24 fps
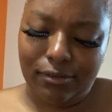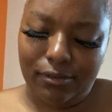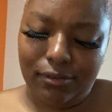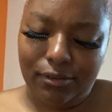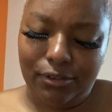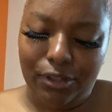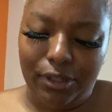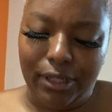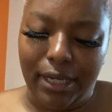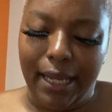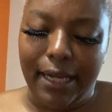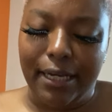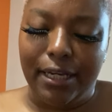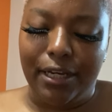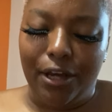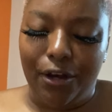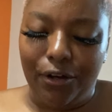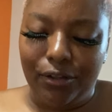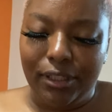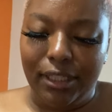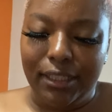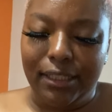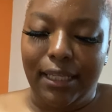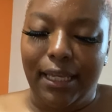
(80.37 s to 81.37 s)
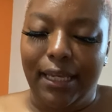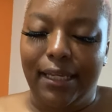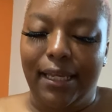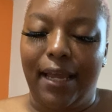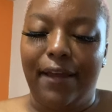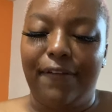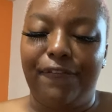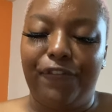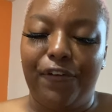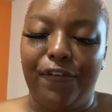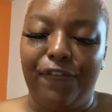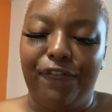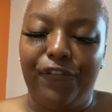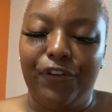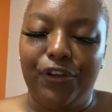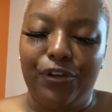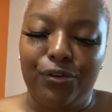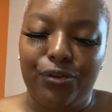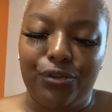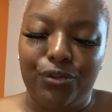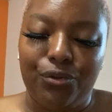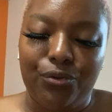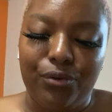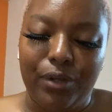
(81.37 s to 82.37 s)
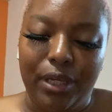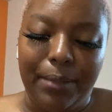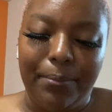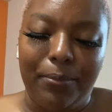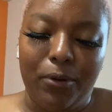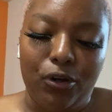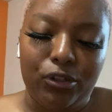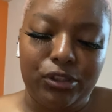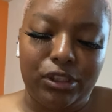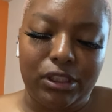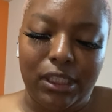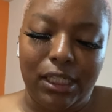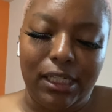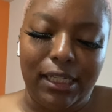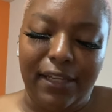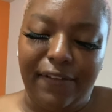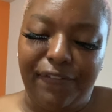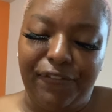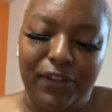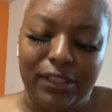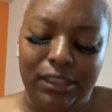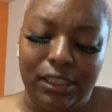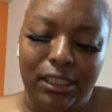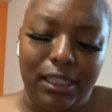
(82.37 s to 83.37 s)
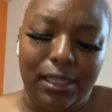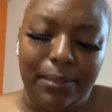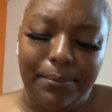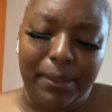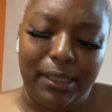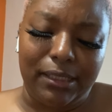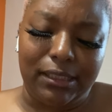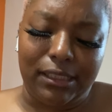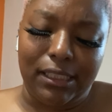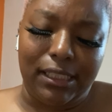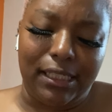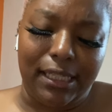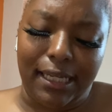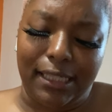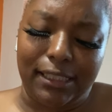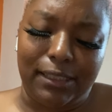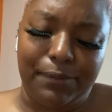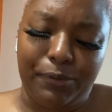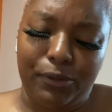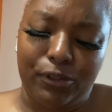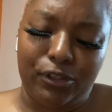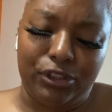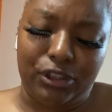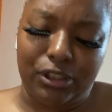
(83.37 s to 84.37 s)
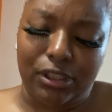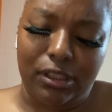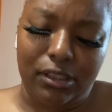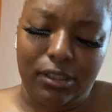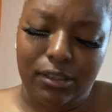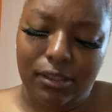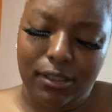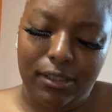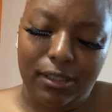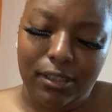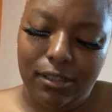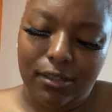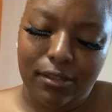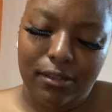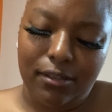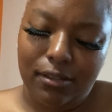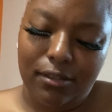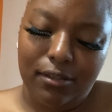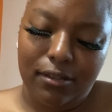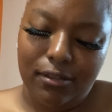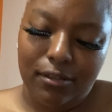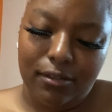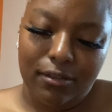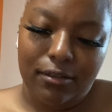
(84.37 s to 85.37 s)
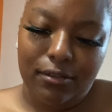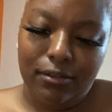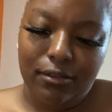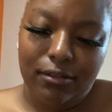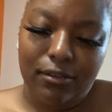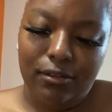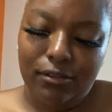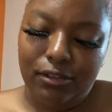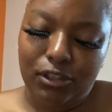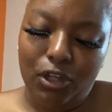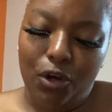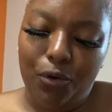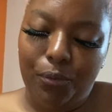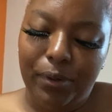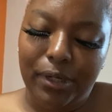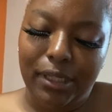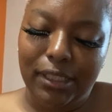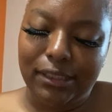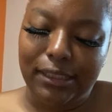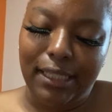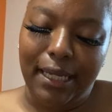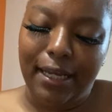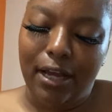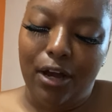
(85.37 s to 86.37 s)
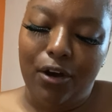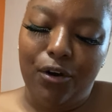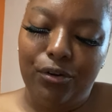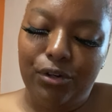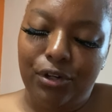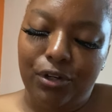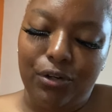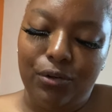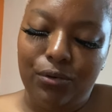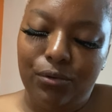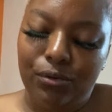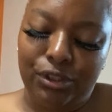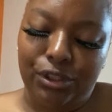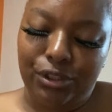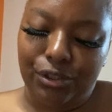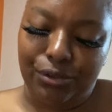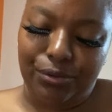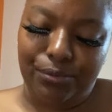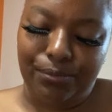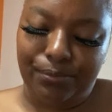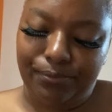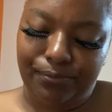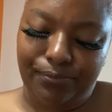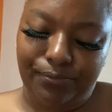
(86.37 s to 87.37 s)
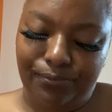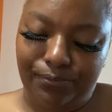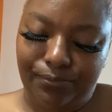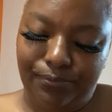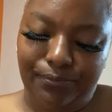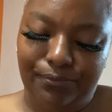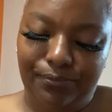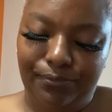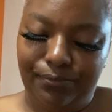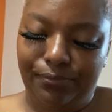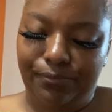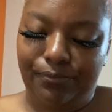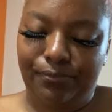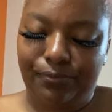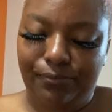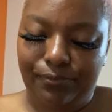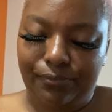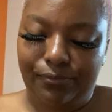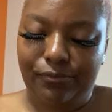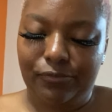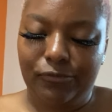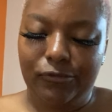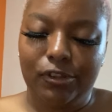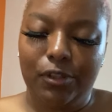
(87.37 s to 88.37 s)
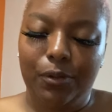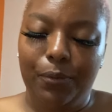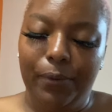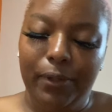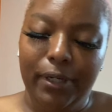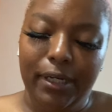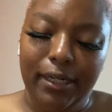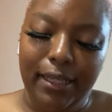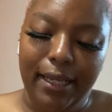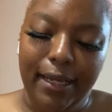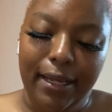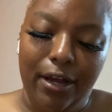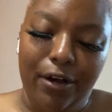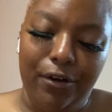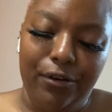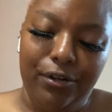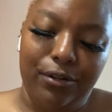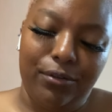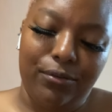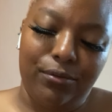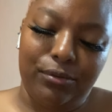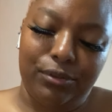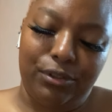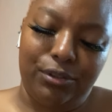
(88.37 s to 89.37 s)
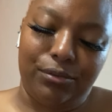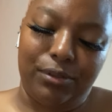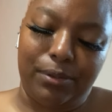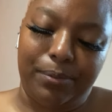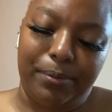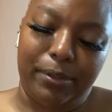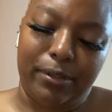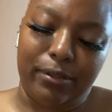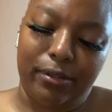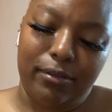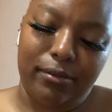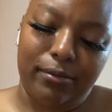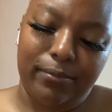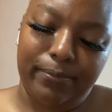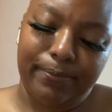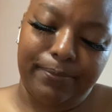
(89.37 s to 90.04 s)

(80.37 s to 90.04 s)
So they know that they can't fulfill you emotionally, physically, mentally, and spiritually. So what is they holding on to? What are they holding on to, Spirit?